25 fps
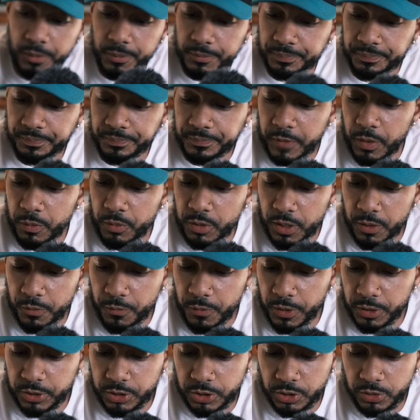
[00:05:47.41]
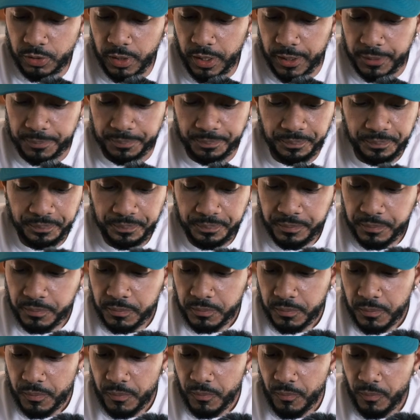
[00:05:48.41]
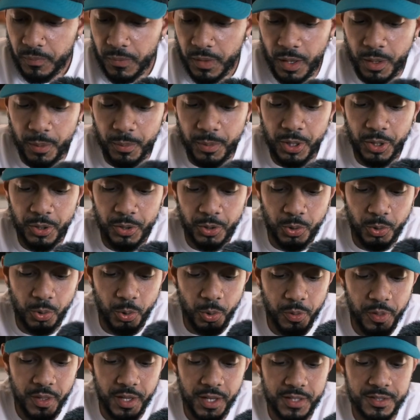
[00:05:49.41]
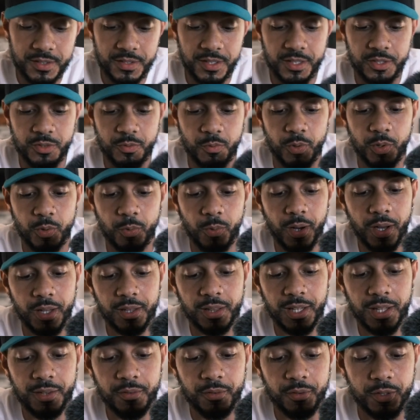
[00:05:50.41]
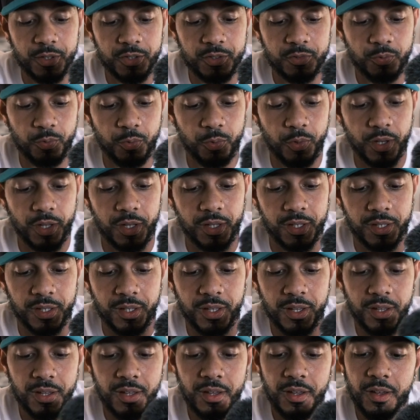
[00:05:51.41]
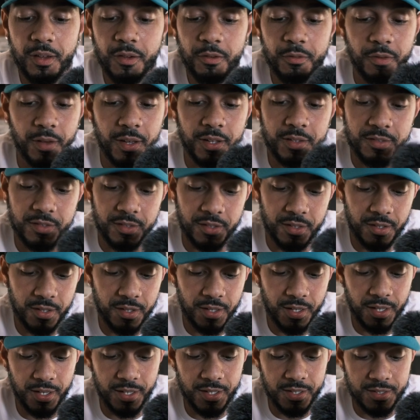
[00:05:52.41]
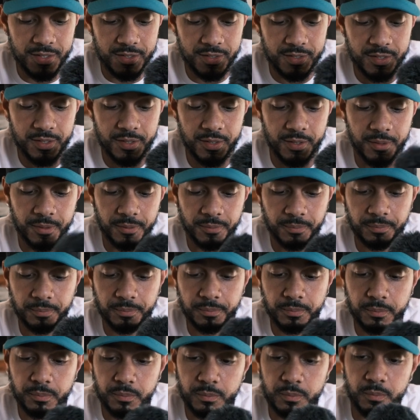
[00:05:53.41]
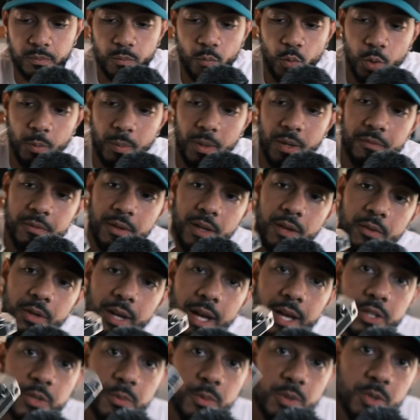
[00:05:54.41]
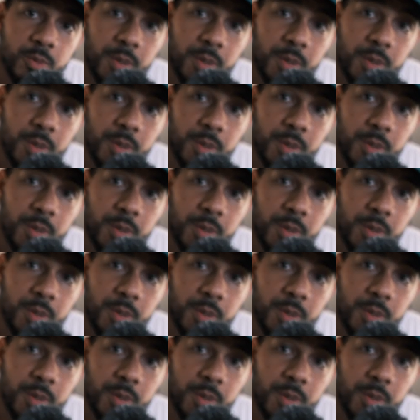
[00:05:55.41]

know, everything functions great. Another cool thing is this rewind lever is really fancy. It is one of my favorite attributes